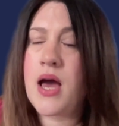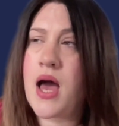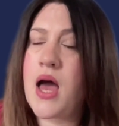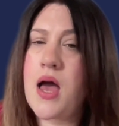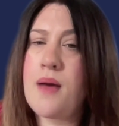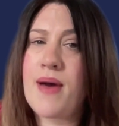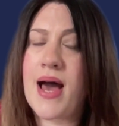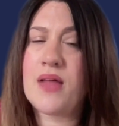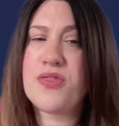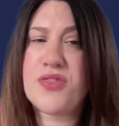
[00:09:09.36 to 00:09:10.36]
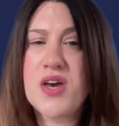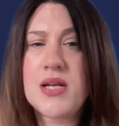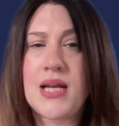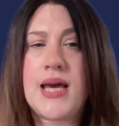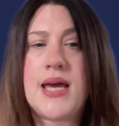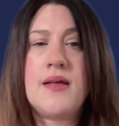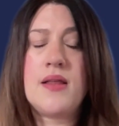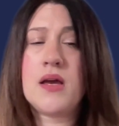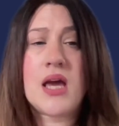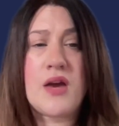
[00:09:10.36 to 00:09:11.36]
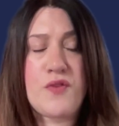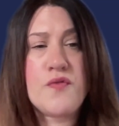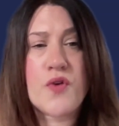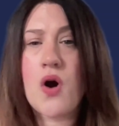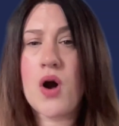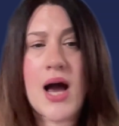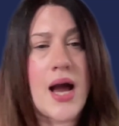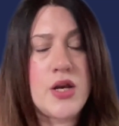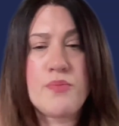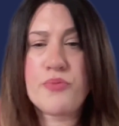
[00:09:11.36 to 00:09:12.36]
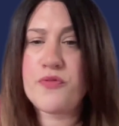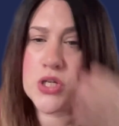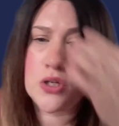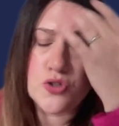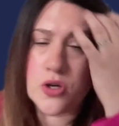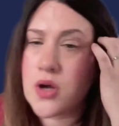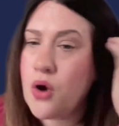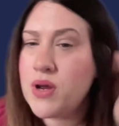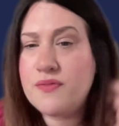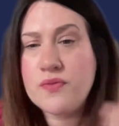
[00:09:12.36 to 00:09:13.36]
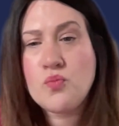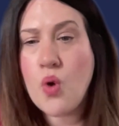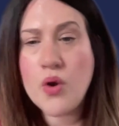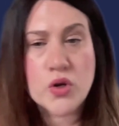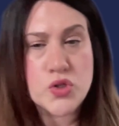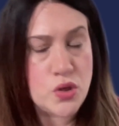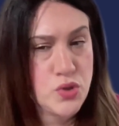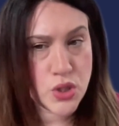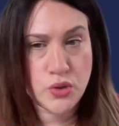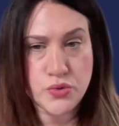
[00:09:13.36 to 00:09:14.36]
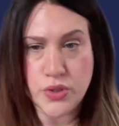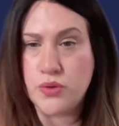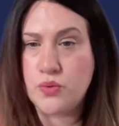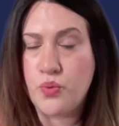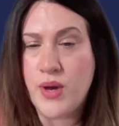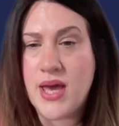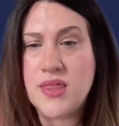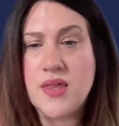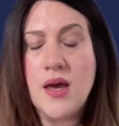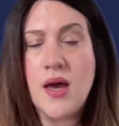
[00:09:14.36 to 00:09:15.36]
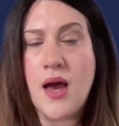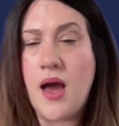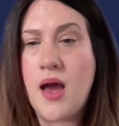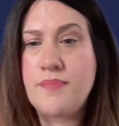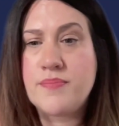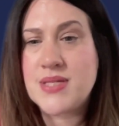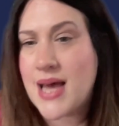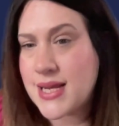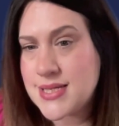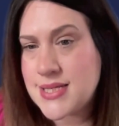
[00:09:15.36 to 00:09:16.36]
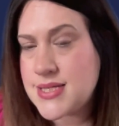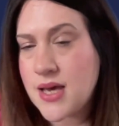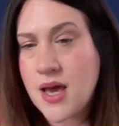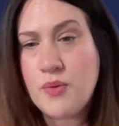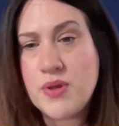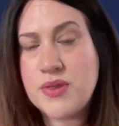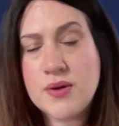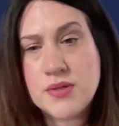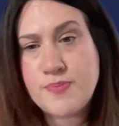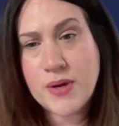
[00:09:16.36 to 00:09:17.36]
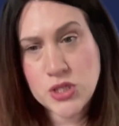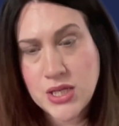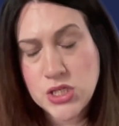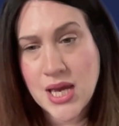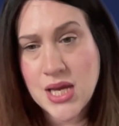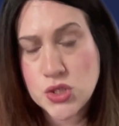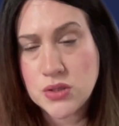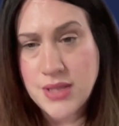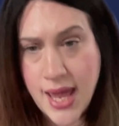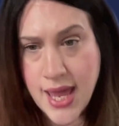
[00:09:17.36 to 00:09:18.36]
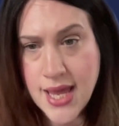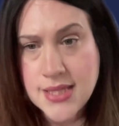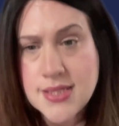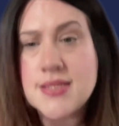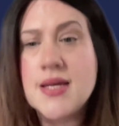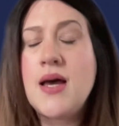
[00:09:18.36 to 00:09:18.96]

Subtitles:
And thirdly, if you've got a high number of children, or even one or two children with with special educational needs,